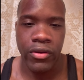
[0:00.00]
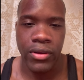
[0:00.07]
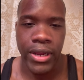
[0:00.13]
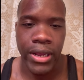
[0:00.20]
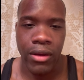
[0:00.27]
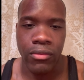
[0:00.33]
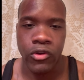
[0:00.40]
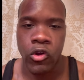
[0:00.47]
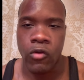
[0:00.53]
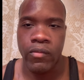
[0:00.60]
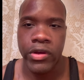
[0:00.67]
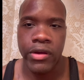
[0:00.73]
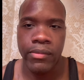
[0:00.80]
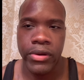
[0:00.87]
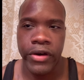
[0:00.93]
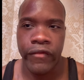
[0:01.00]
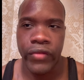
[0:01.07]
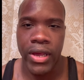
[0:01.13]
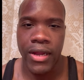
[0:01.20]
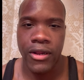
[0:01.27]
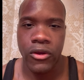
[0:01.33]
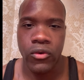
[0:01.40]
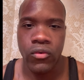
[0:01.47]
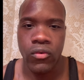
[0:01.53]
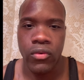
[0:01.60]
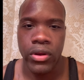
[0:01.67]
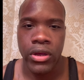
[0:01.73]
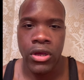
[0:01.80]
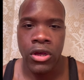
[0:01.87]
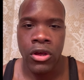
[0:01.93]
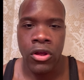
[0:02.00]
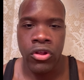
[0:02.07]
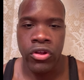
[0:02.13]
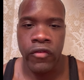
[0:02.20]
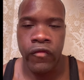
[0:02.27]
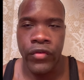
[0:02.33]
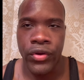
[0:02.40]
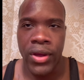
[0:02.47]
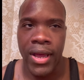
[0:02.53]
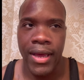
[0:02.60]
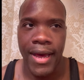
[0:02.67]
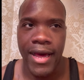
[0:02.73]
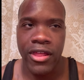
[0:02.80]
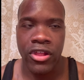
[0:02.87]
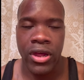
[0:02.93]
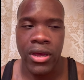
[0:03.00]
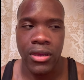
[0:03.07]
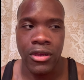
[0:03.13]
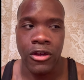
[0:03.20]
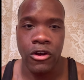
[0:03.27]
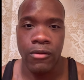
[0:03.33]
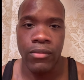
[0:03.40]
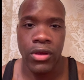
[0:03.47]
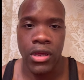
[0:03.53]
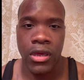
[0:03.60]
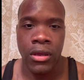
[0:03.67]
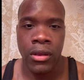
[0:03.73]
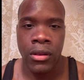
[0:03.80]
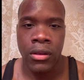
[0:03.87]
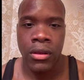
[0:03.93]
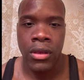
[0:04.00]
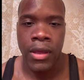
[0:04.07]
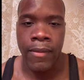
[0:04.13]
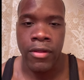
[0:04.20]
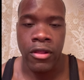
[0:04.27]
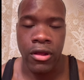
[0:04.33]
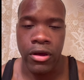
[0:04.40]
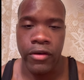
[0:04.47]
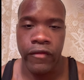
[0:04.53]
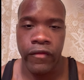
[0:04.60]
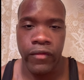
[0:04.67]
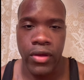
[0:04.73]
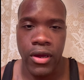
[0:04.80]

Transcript: Now I don't know, man. But I feel like, dude, Jim had got shot and killed, man, himself.